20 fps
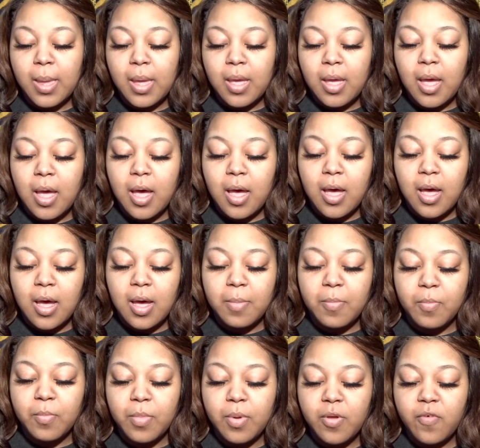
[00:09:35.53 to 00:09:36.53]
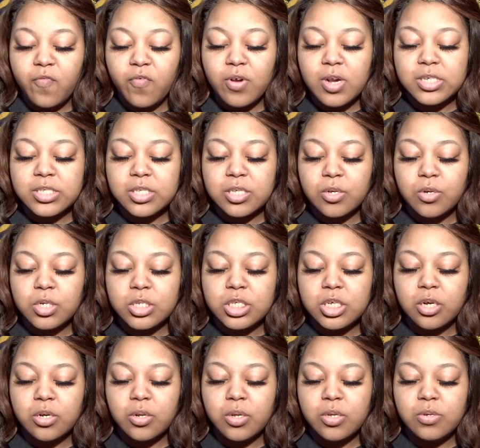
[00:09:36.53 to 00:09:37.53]
um for
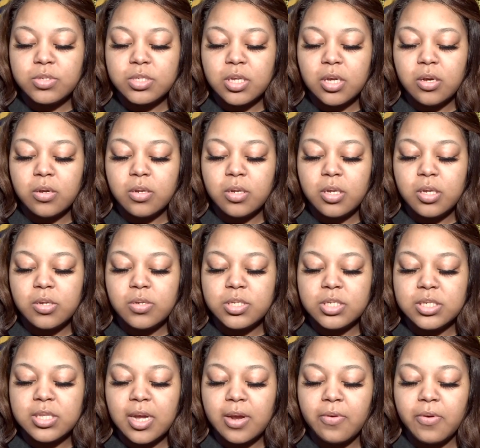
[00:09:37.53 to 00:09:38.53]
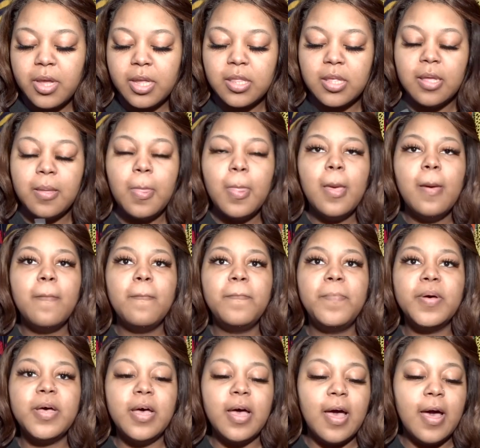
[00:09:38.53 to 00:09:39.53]
external use only use is directed
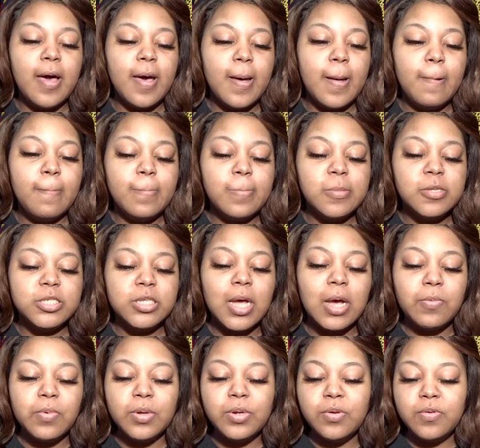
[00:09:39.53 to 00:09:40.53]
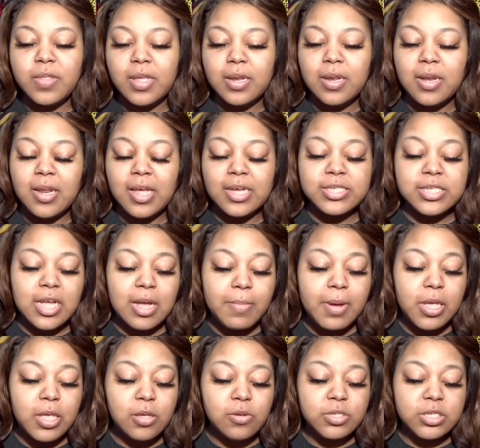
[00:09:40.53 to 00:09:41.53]
but um so i will do that the next time i
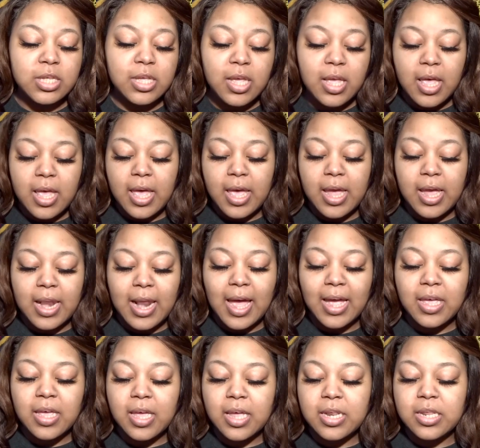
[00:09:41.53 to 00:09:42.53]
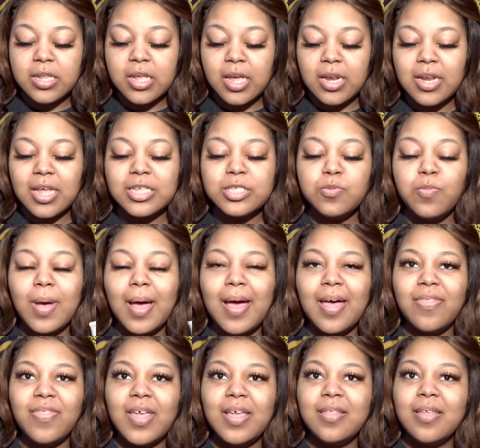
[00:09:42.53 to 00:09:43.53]
use it and i can and that's why i
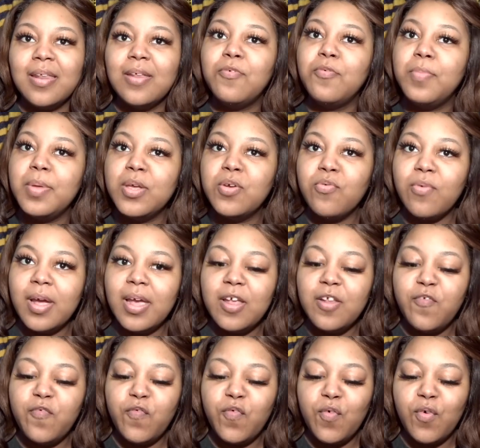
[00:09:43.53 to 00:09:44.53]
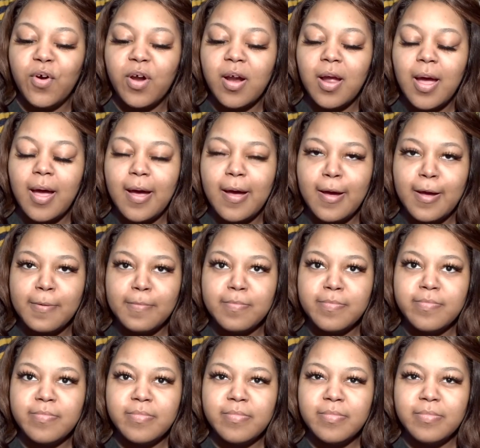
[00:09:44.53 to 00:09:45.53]
think that it would be great for um
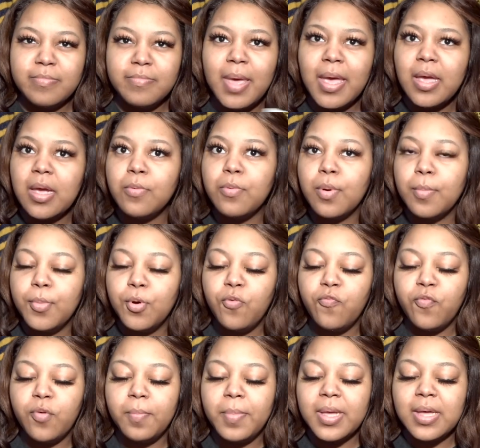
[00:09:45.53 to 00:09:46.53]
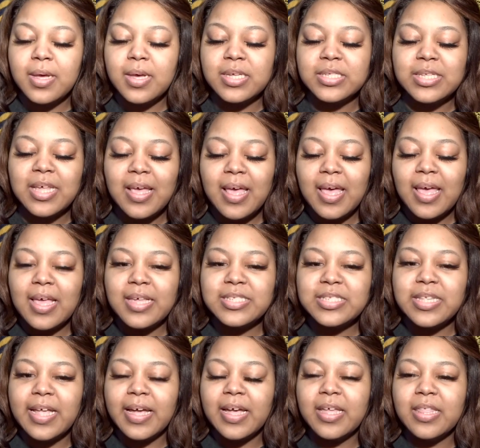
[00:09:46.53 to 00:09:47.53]
makeup removal because it's
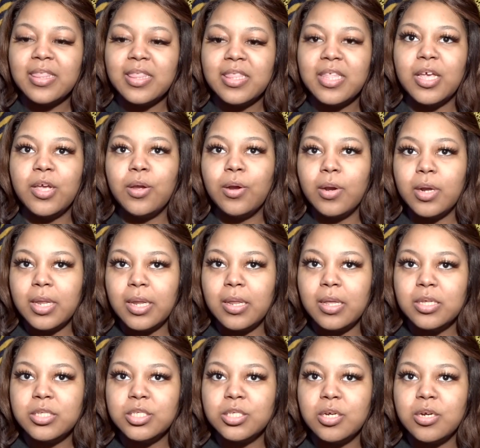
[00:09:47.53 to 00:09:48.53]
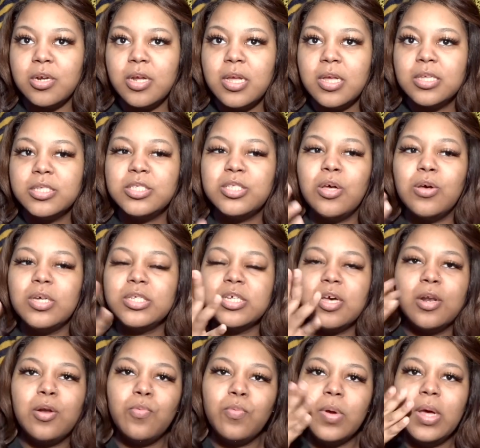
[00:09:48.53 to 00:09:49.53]
like a thicker cleanser so it's
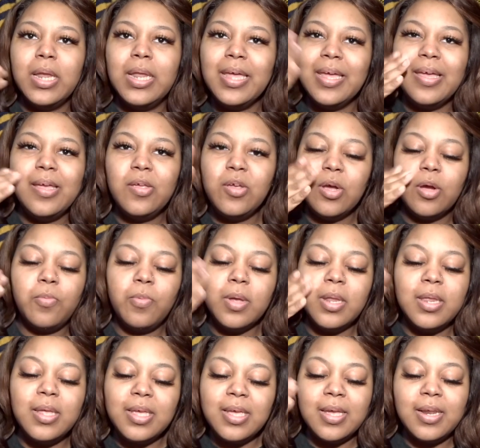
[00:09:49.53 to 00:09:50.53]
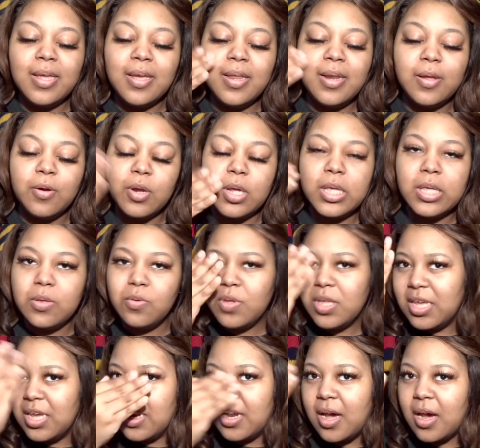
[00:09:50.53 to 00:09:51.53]
gonna really you can really get in and
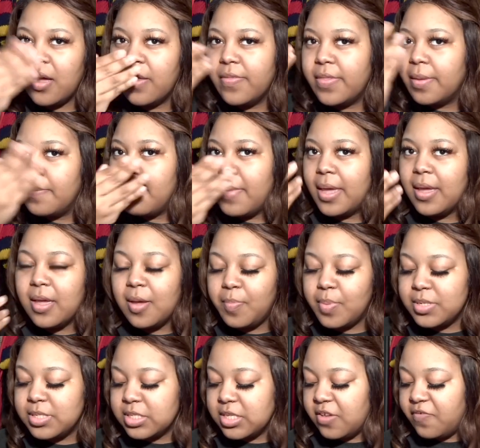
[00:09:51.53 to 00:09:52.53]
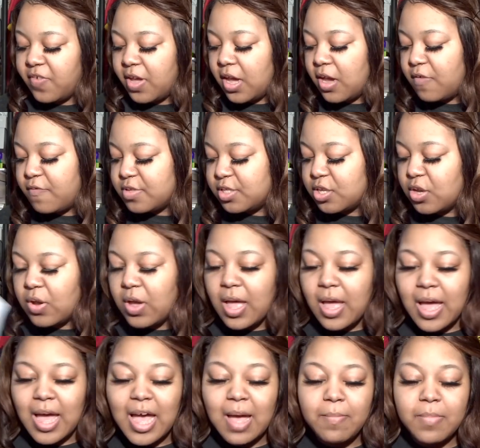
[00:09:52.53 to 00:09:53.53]
get all the makeup and stuff off so
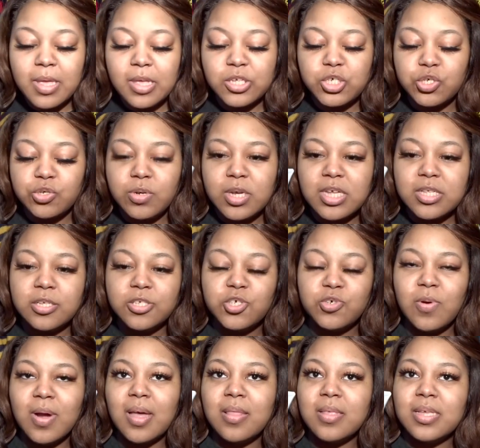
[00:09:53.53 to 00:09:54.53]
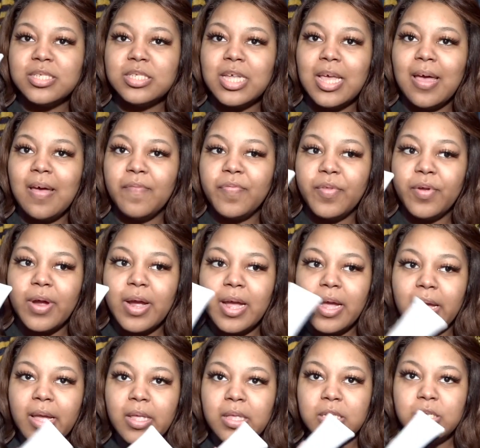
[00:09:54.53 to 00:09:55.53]
i'm intrigued to try this after
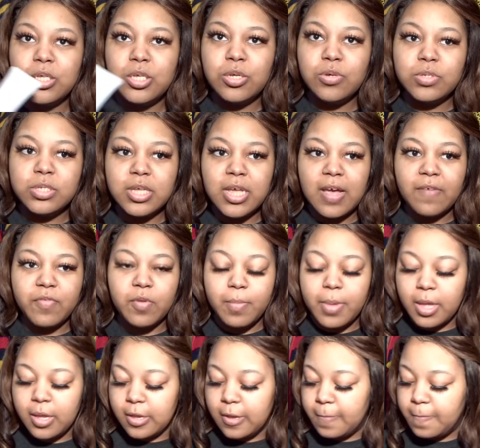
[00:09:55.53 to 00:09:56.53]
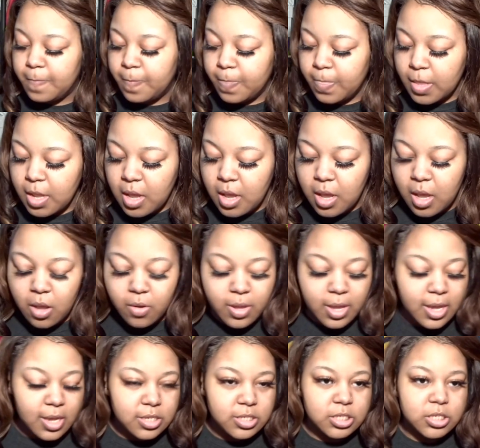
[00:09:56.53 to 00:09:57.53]
i use it after makeup
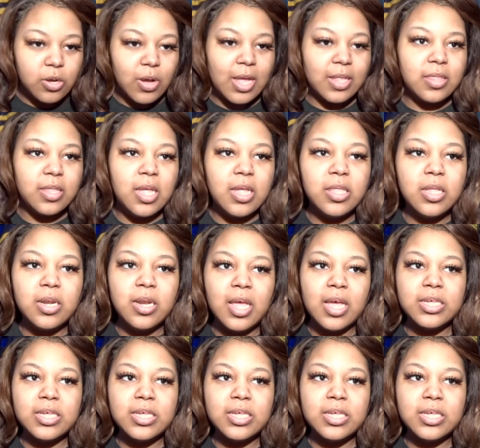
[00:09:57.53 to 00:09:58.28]
okay so i think the next